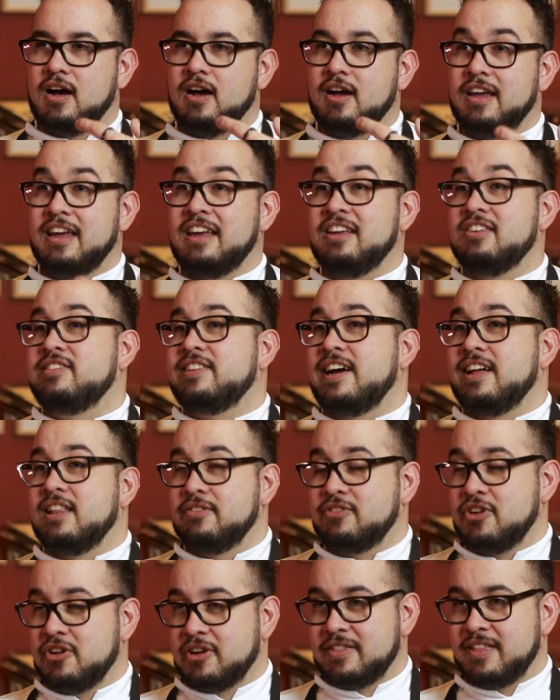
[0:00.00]
uh, his
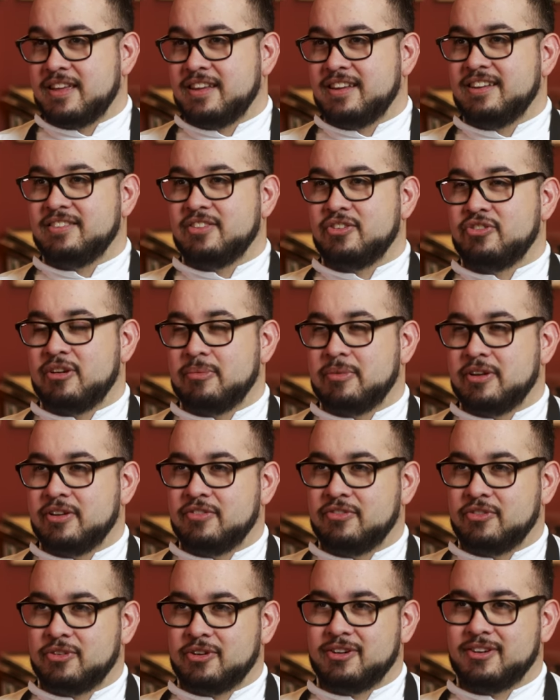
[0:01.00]
style of cooking that he's
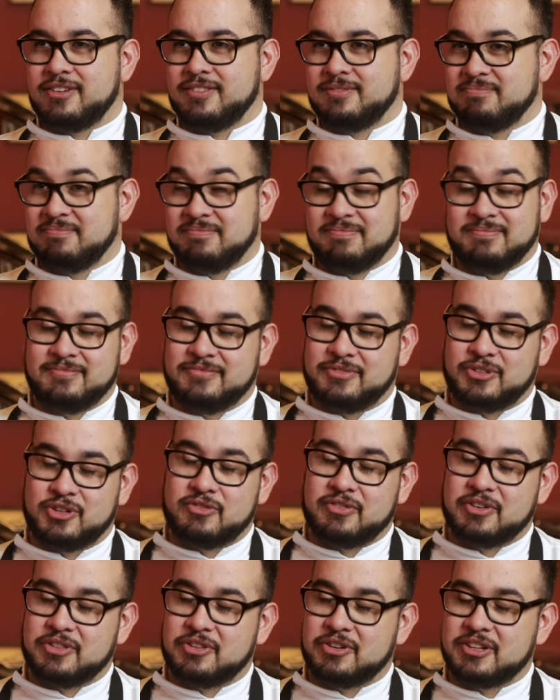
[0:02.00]
attributed for,
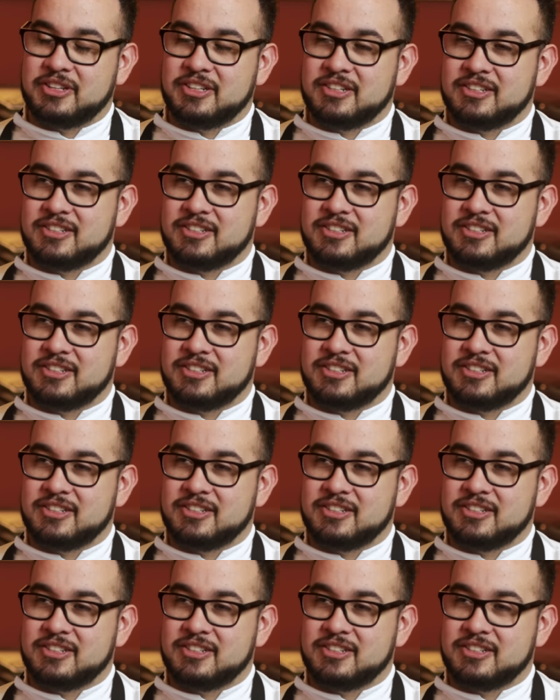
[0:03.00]
for over thirty